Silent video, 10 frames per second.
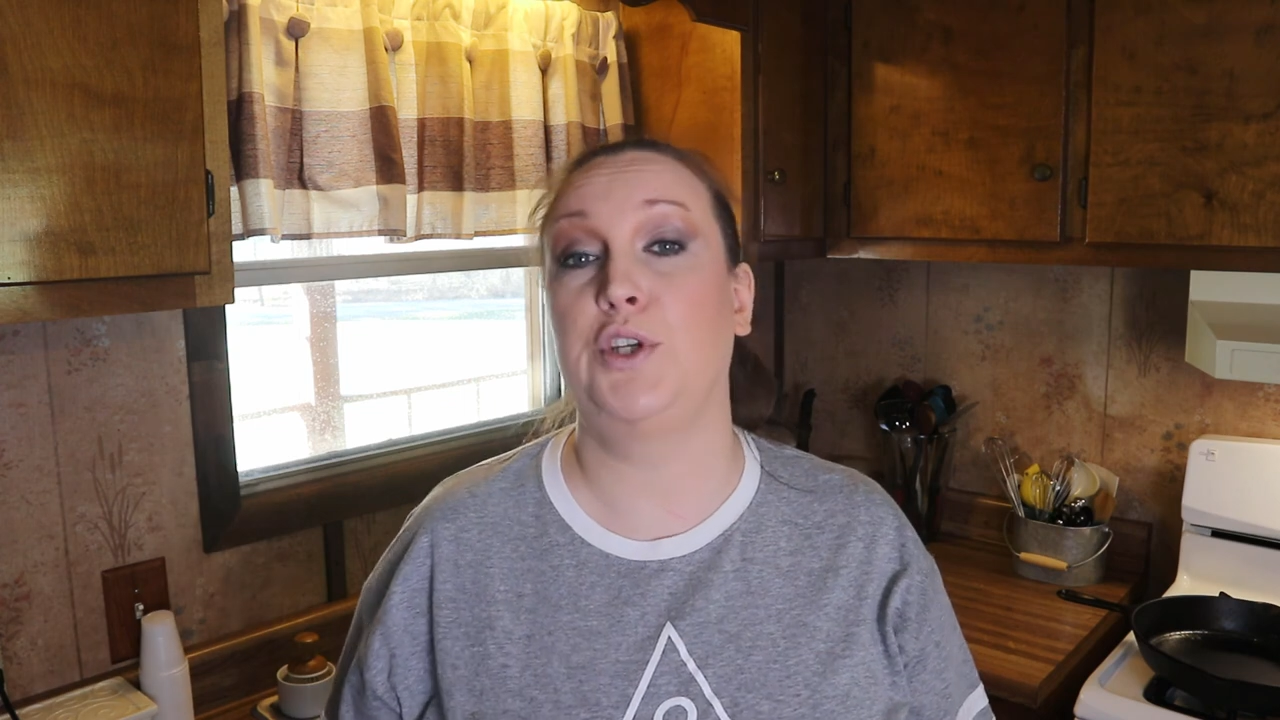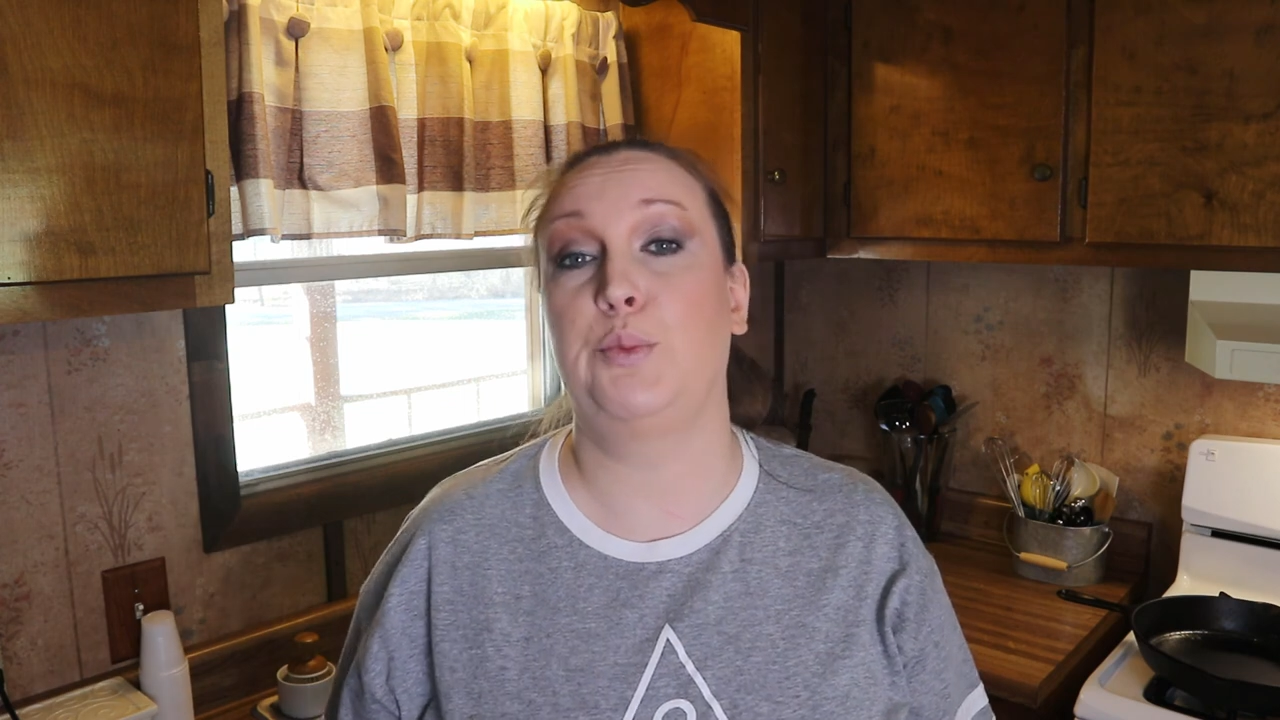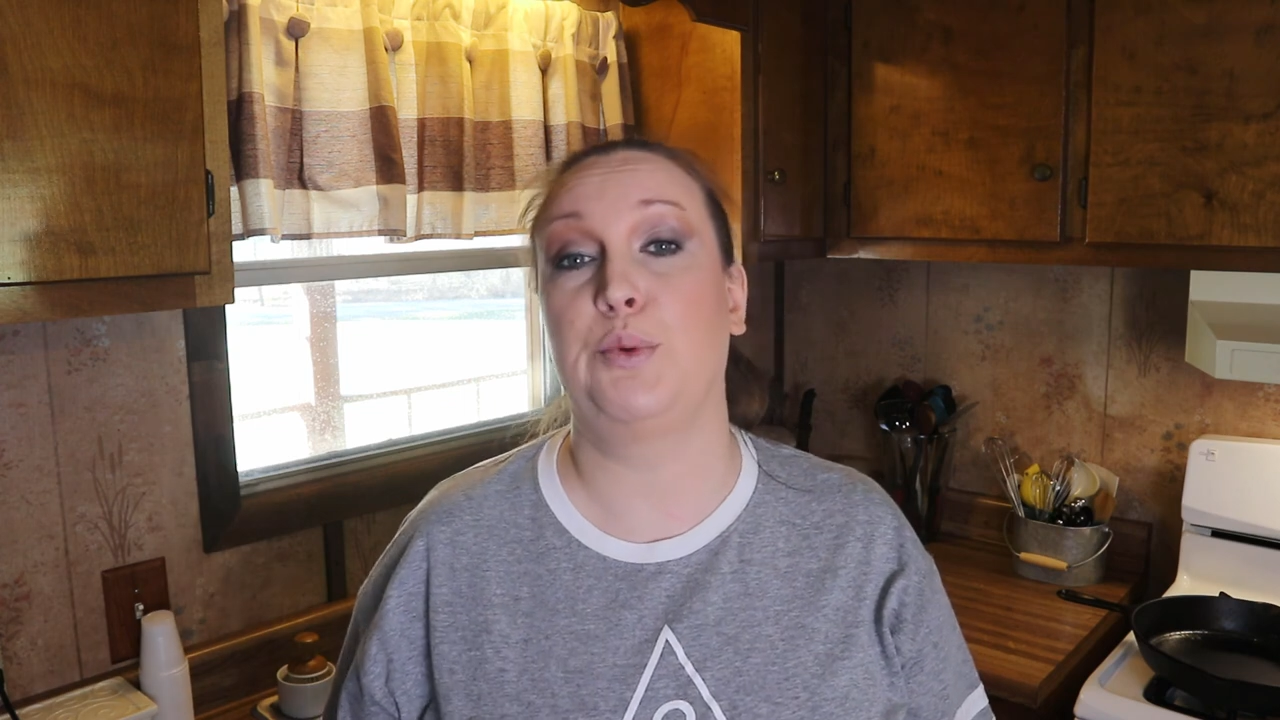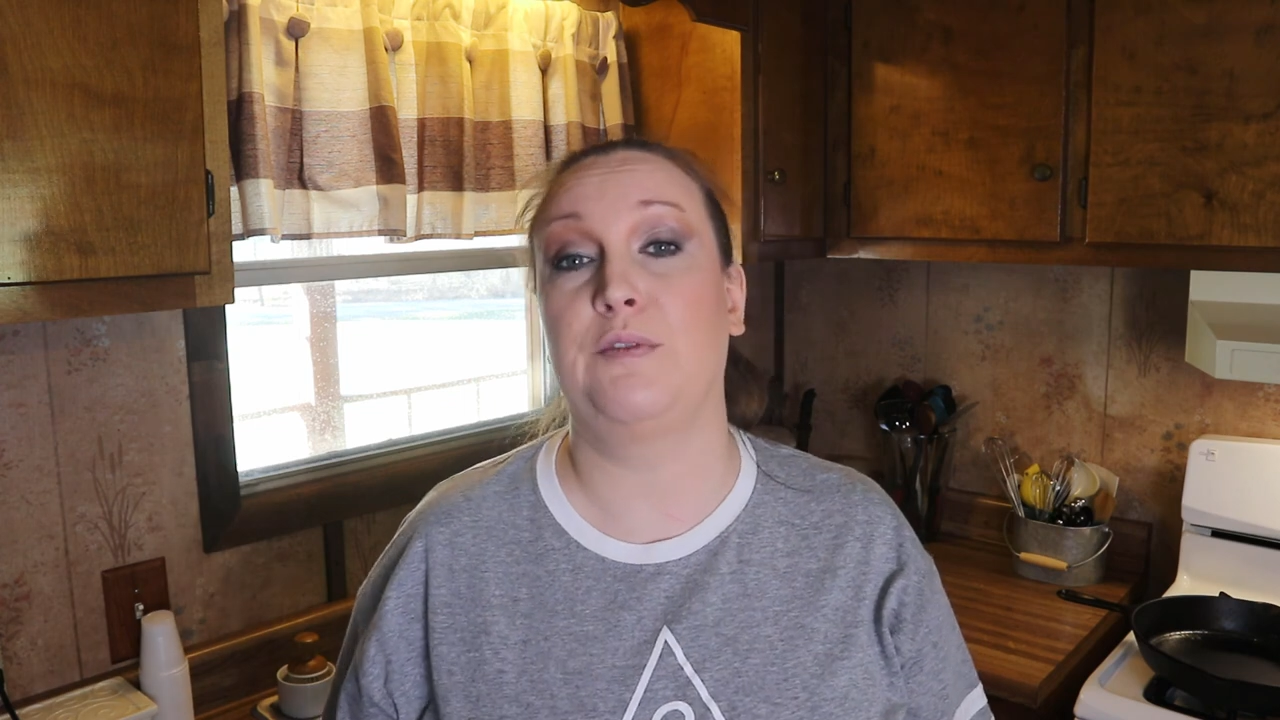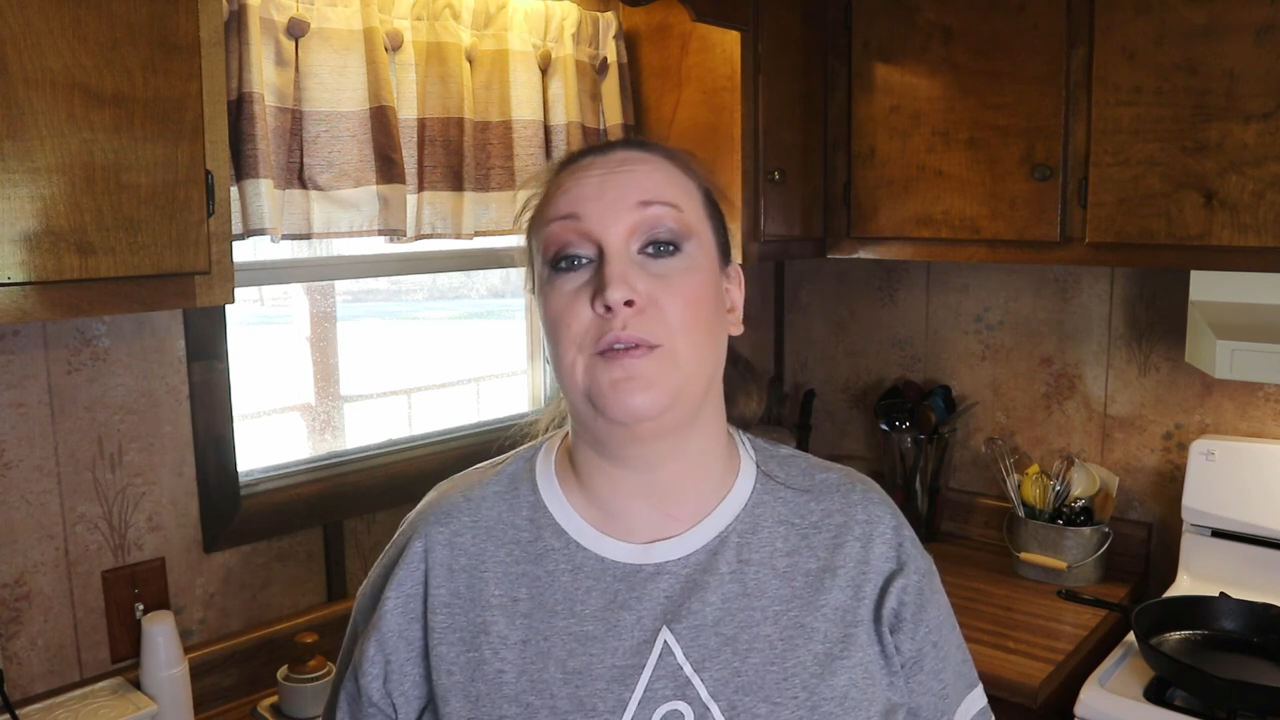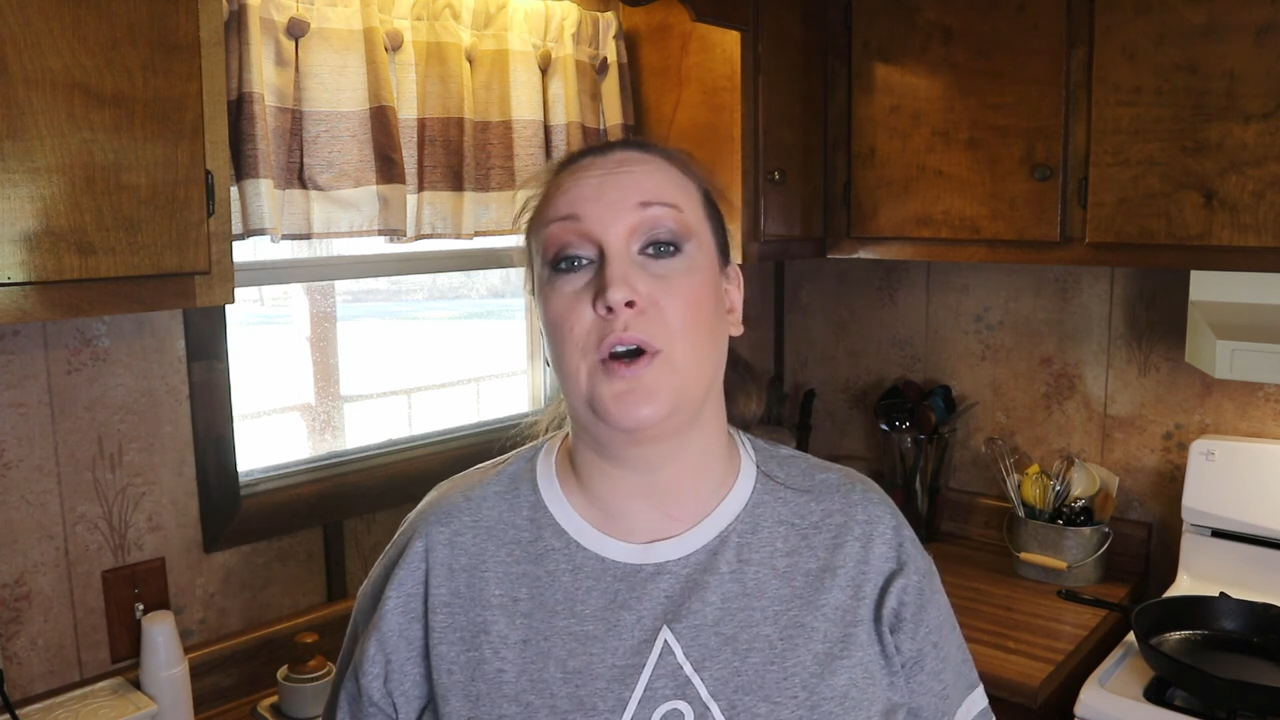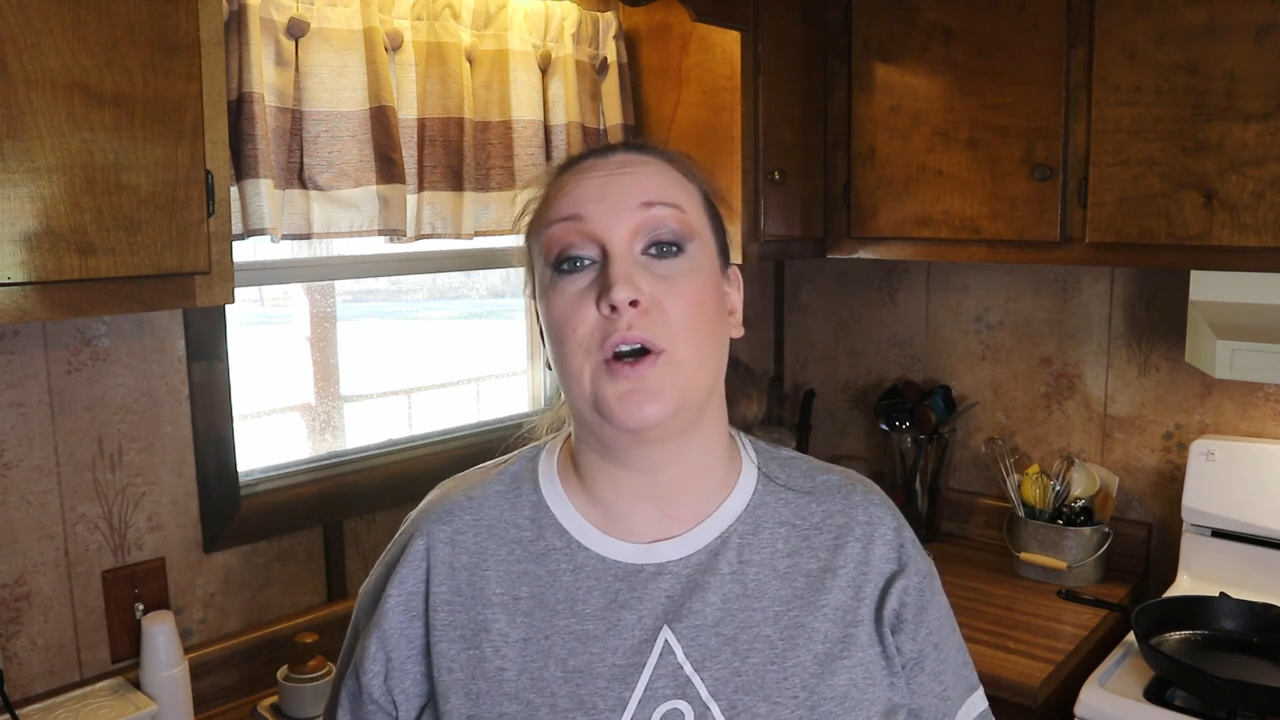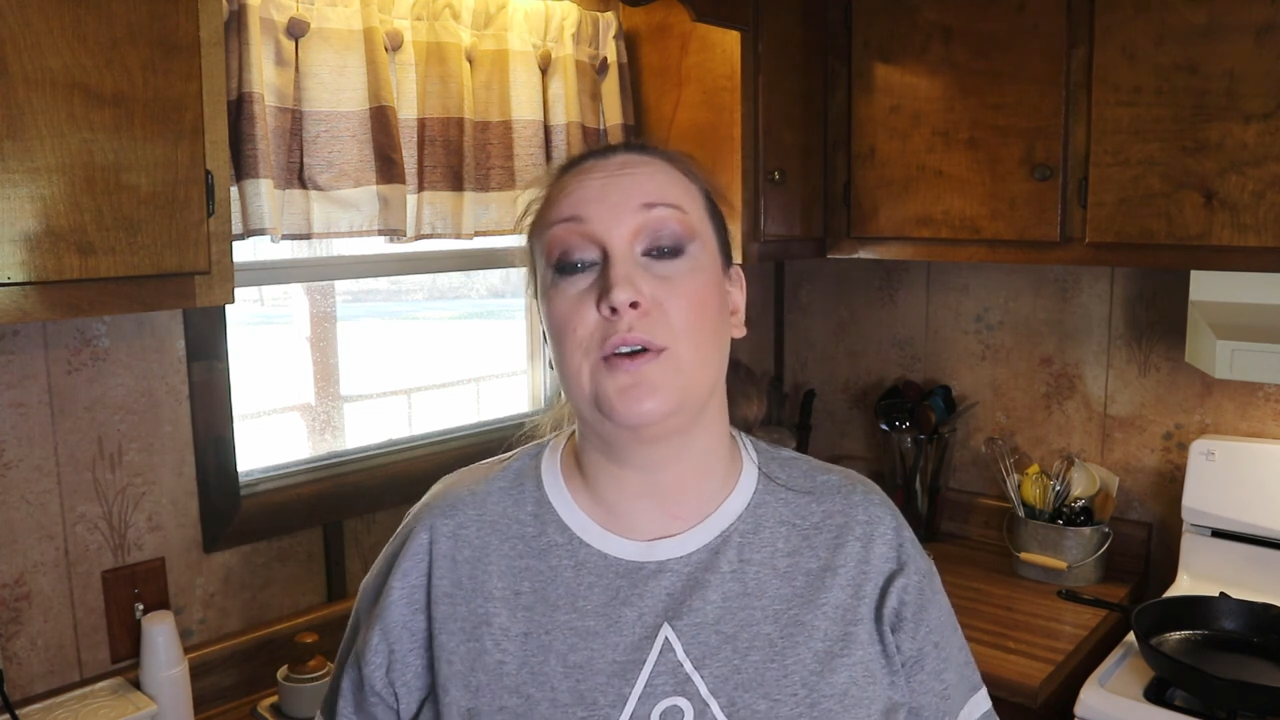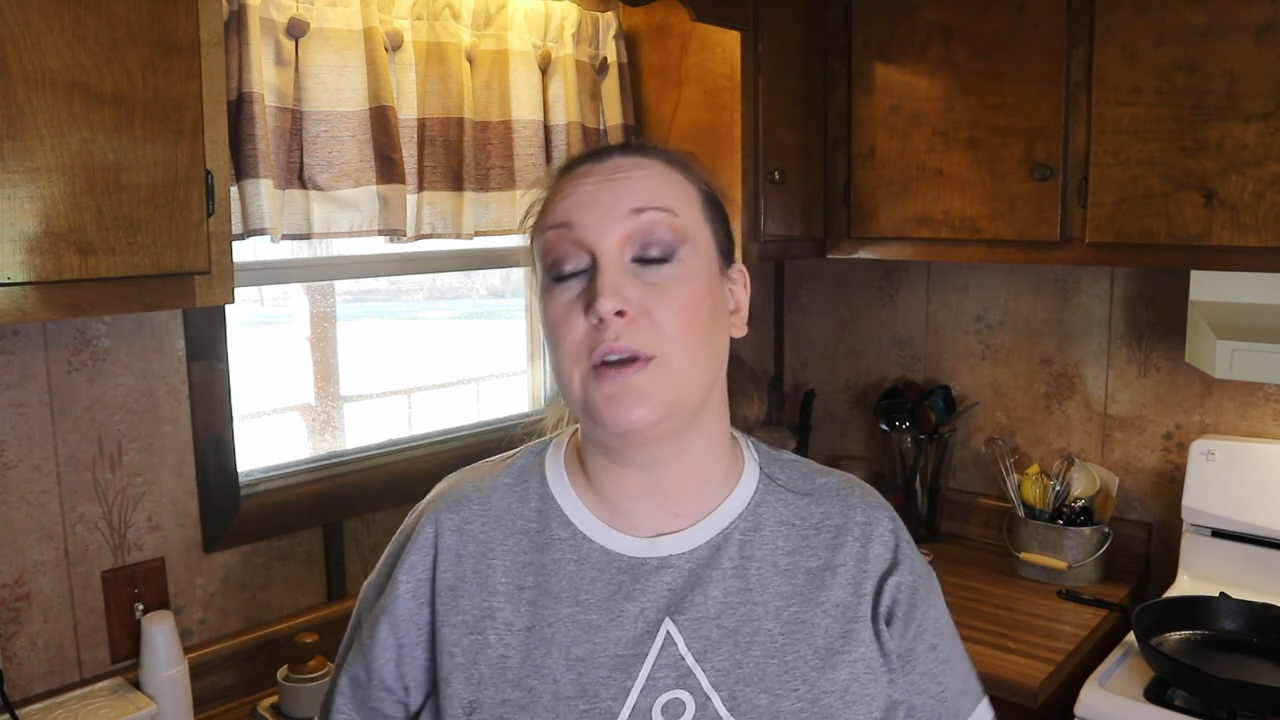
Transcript: you prefer.